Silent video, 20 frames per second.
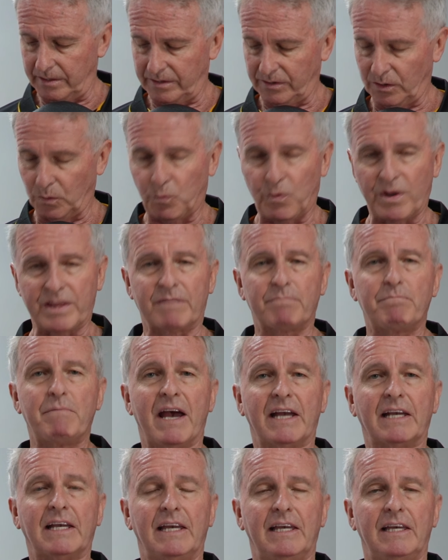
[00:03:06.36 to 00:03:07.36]
width
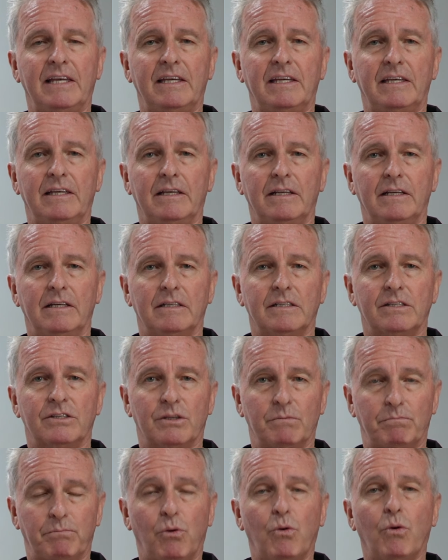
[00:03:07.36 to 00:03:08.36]
back here
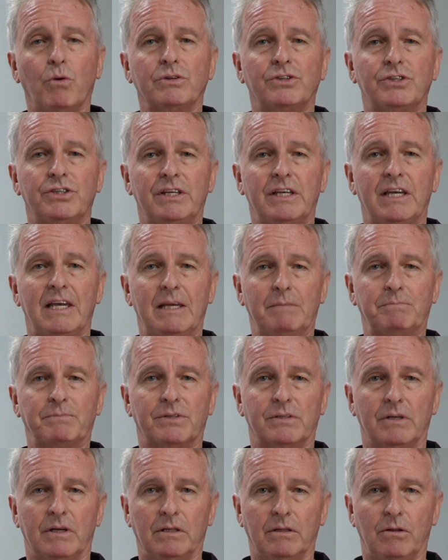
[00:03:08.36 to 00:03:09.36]
supports your
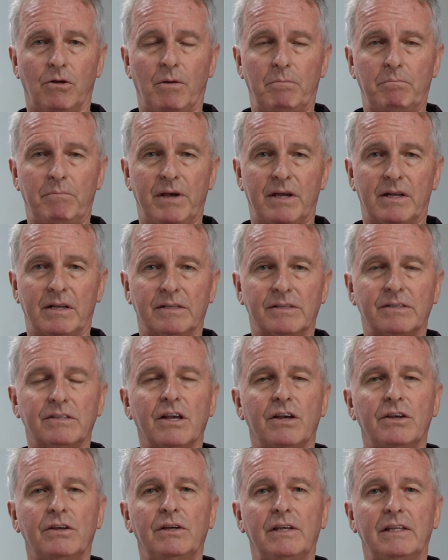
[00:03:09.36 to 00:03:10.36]
hips a lot better,
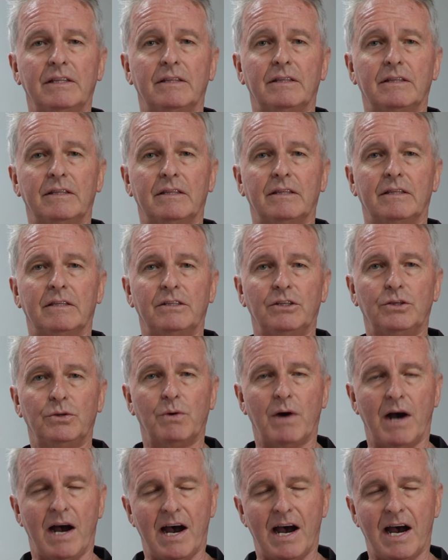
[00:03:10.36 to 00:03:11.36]
so
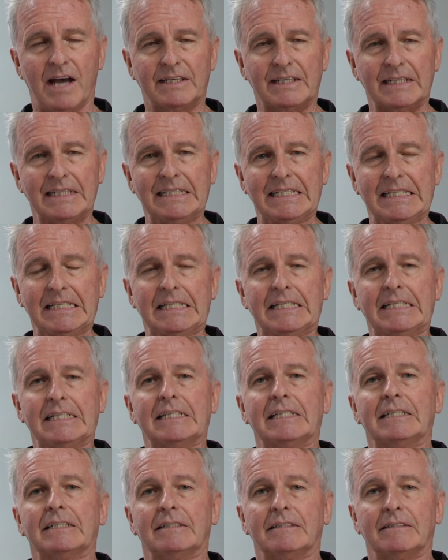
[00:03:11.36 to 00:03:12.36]
you aren't,
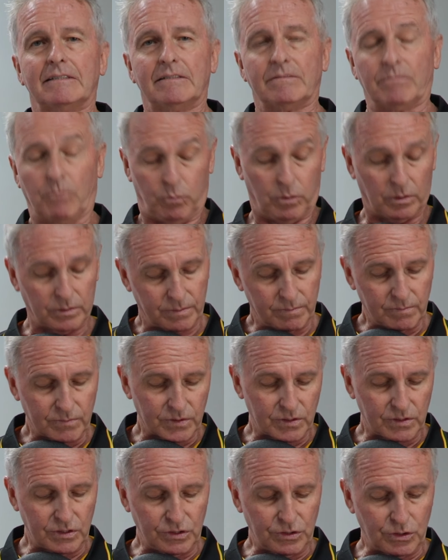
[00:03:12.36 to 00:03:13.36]

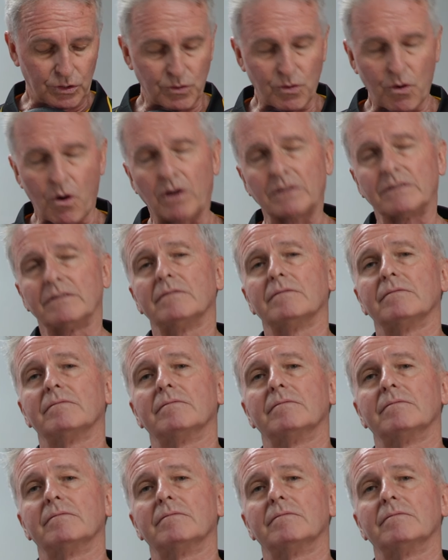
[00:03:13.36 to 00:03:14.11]
you're not